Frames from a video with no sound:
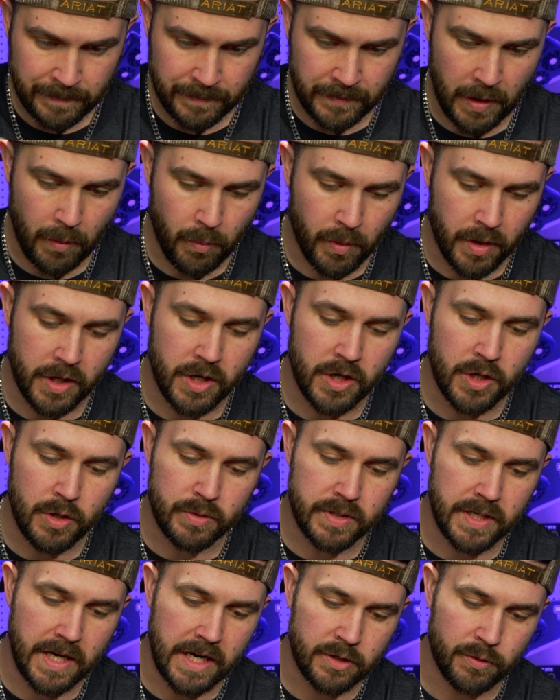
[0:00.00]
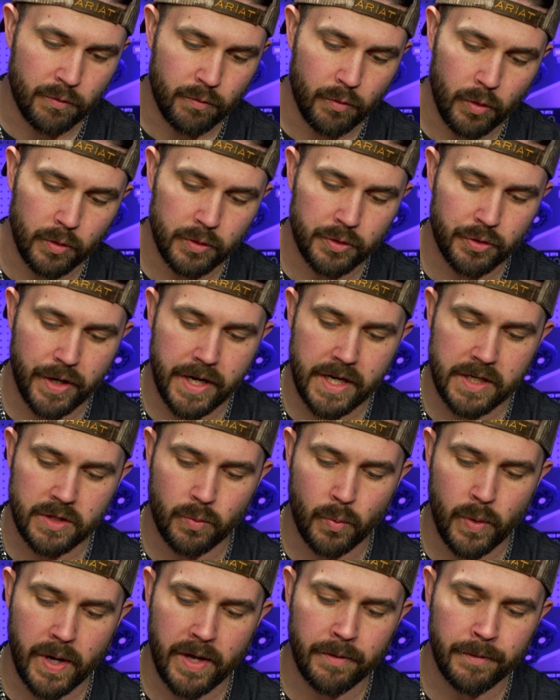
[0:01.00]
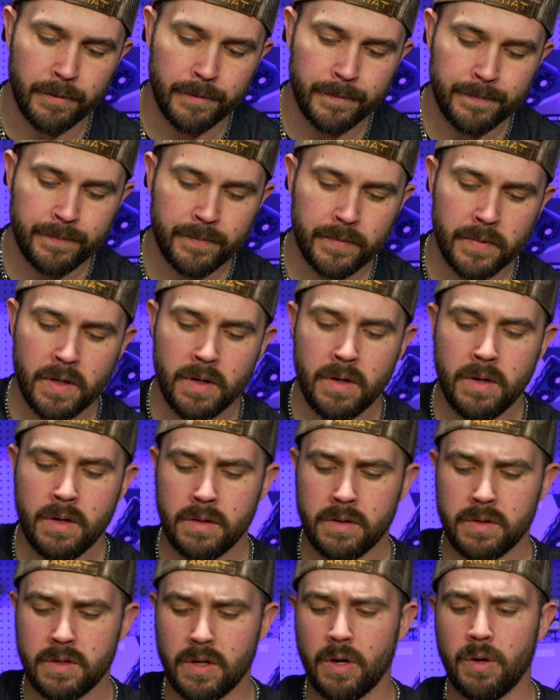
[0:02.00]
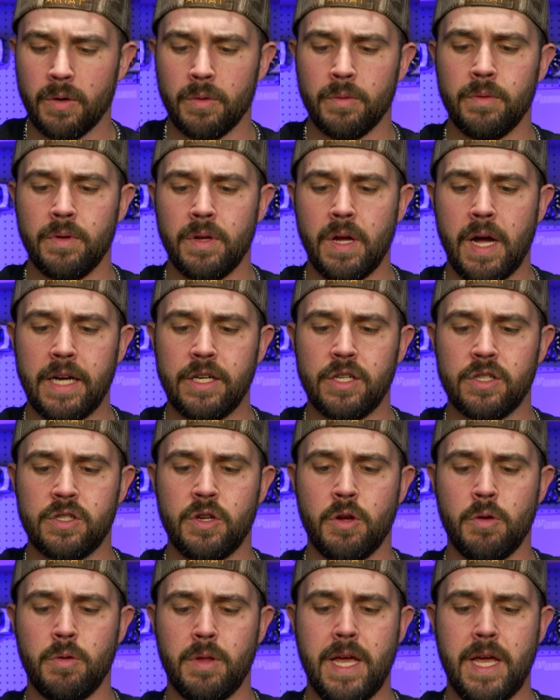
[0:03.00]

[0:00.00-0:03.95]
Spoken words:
they wanted to use it as a roll tray as well. So, I just don't